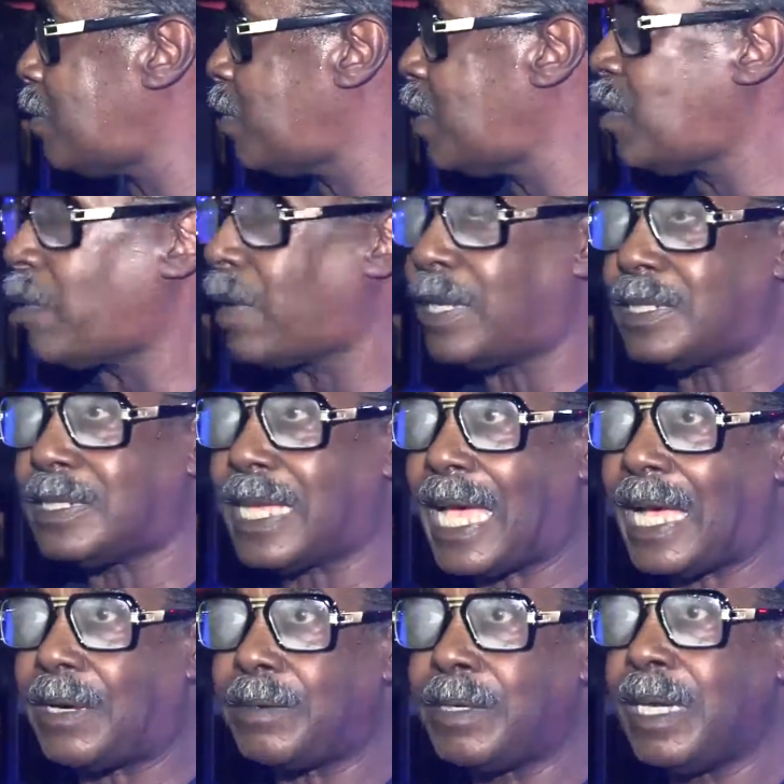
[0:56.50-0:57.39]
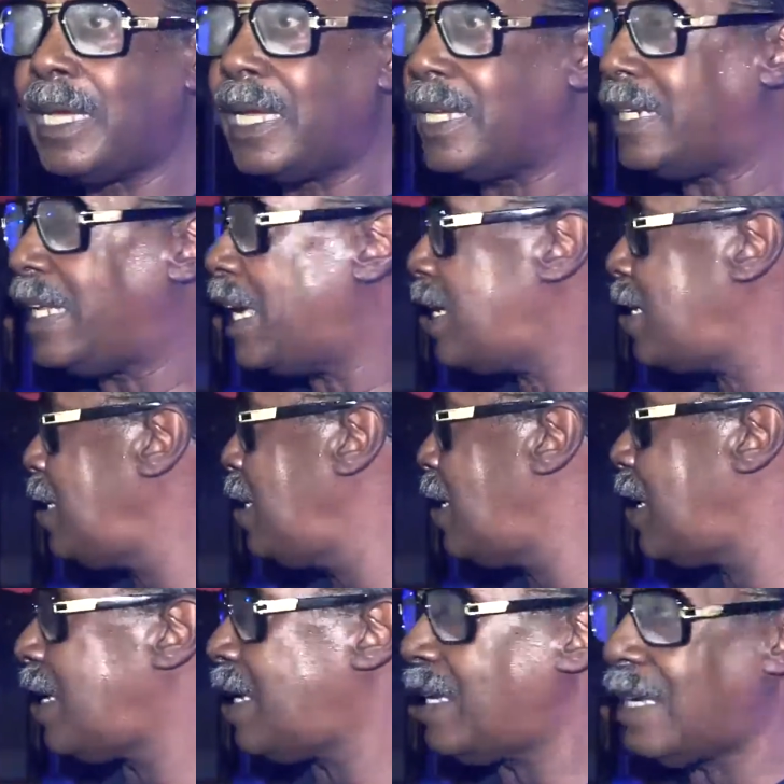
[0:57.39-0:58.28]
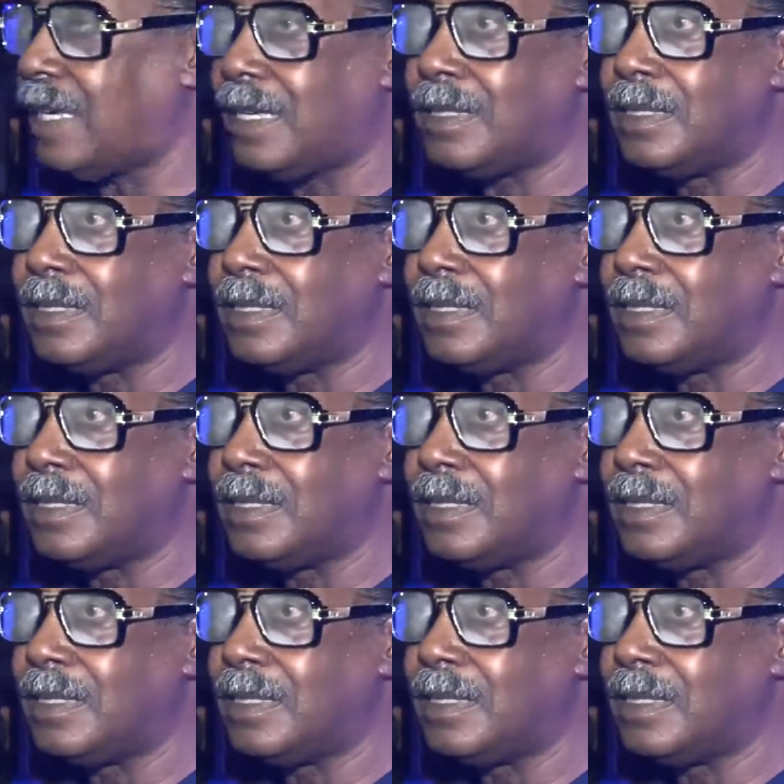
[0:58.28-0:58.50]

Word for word: We runs out, and there he lay.